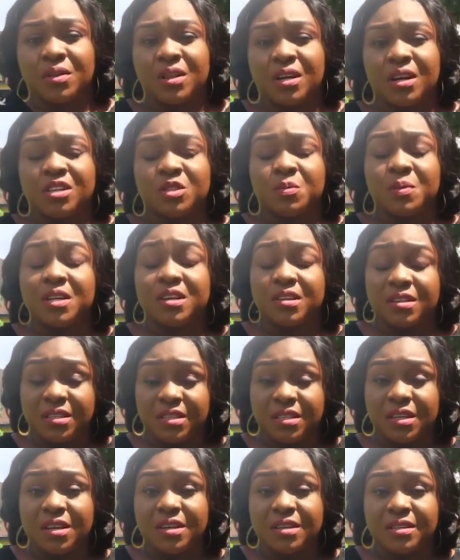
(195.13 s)
There has been
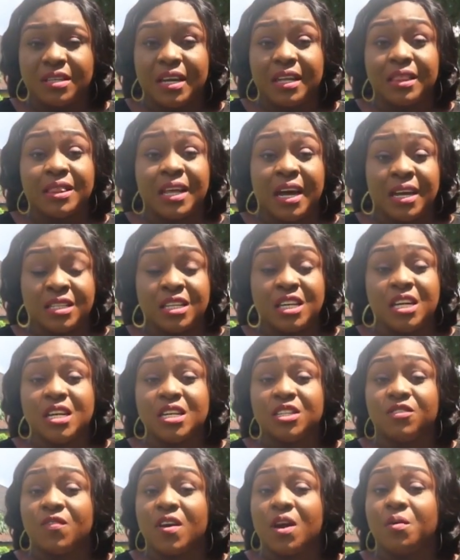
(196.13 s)
concerns and that
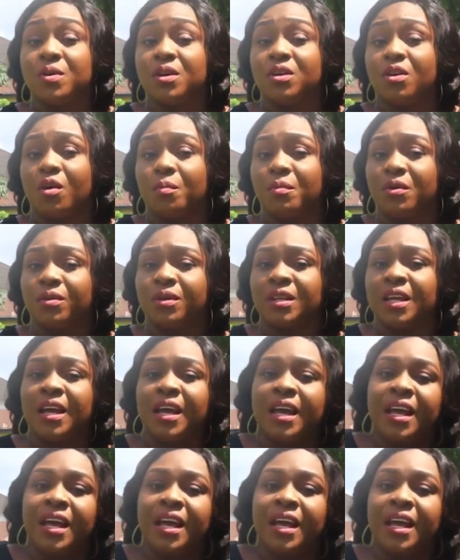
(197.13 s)
is very normal.